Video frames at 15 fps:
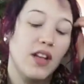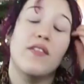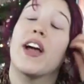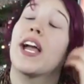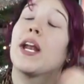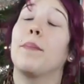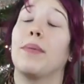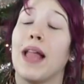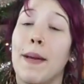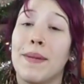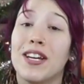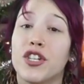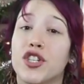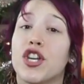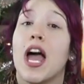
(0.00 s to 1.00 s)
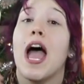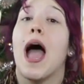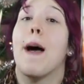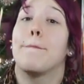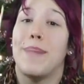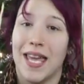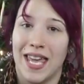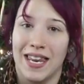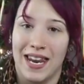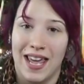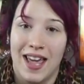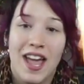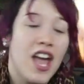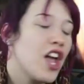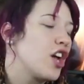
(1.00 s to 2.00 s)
If I get a blemish, I'm picking it.